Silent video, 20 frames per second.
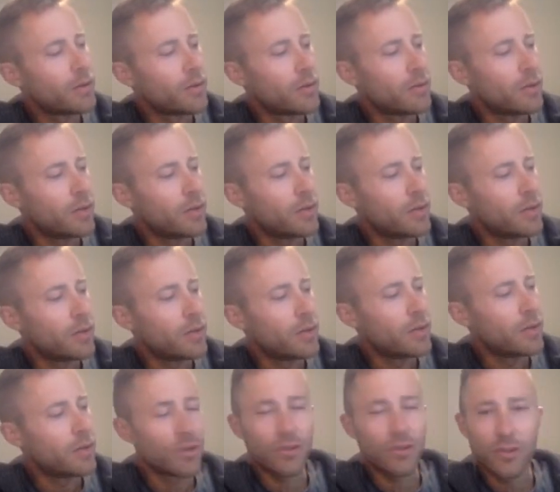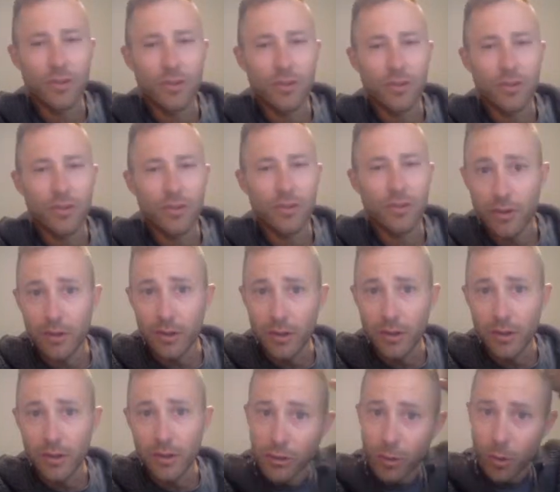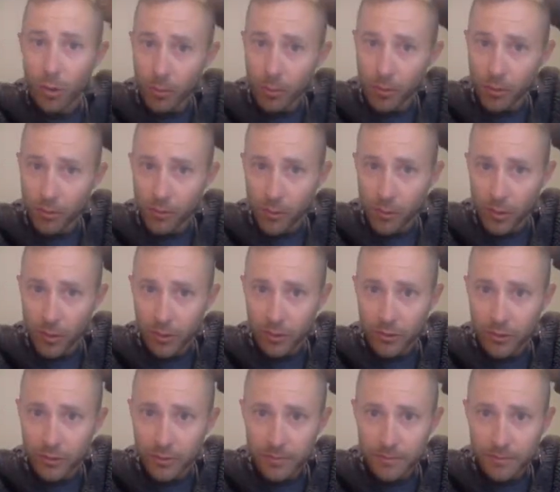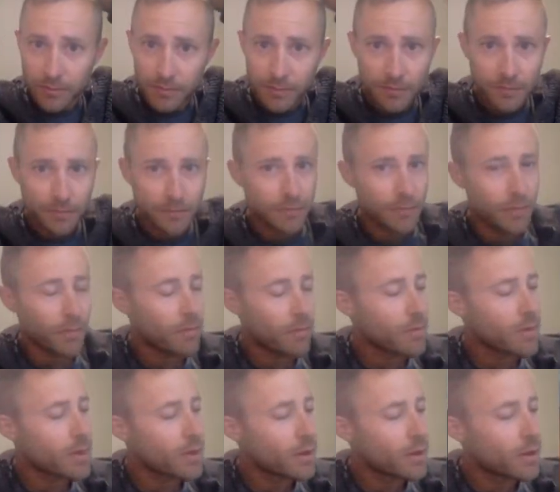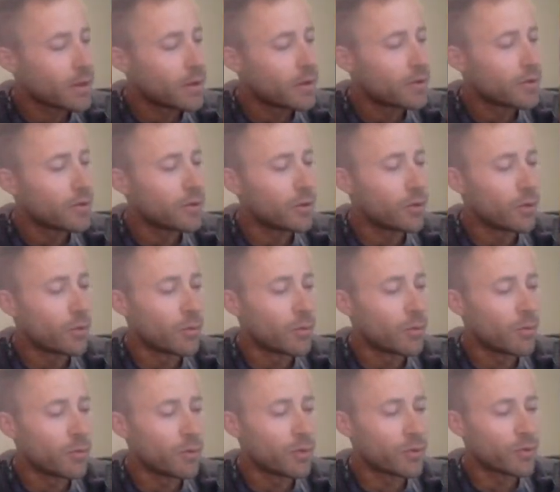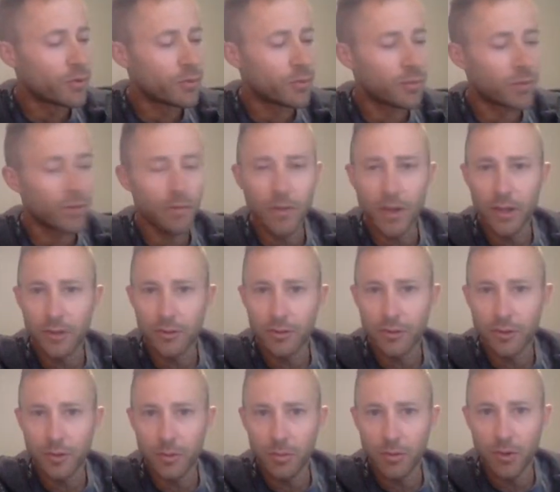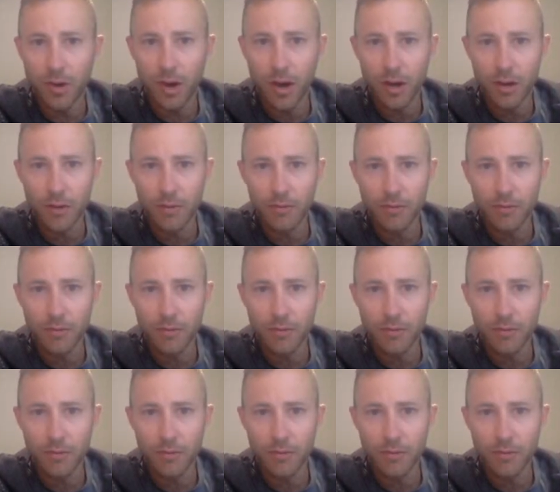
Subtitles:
The next force is the normal force. The normal force prevents the block